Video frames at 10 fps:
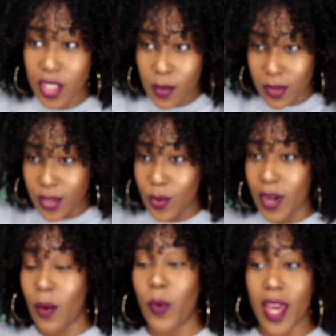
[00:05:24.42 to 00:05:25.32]
she was
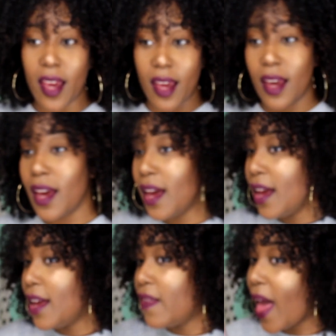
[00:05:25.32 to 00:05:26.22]
doing a wig
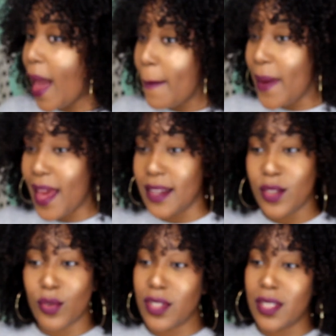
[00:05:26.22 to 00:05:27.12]
that had bangs
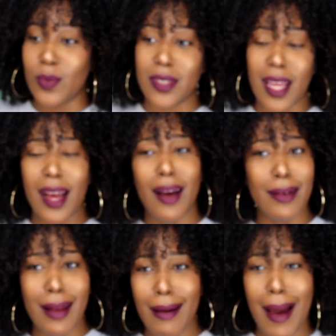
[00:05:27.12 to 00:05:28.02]
so it just was like oh
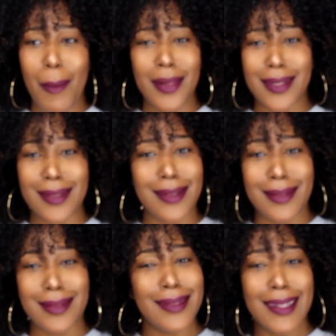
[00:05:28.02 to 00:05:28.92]
you know i'm just
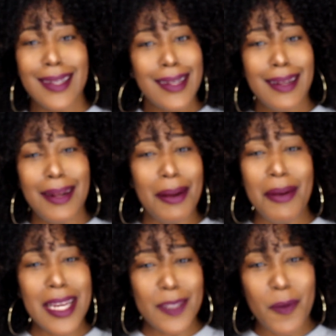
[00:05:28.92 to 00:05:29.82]
a
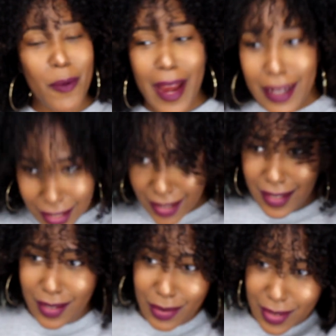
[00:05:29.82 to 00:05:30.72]
little
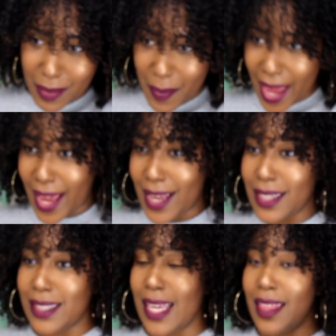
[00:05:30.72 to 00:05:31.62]
inspiration to do some
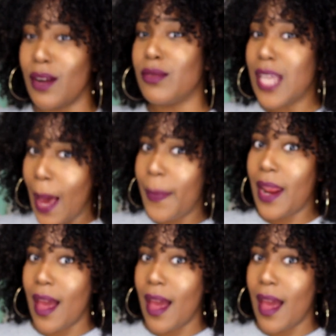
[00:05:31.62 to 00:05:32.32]
bangs and then on top of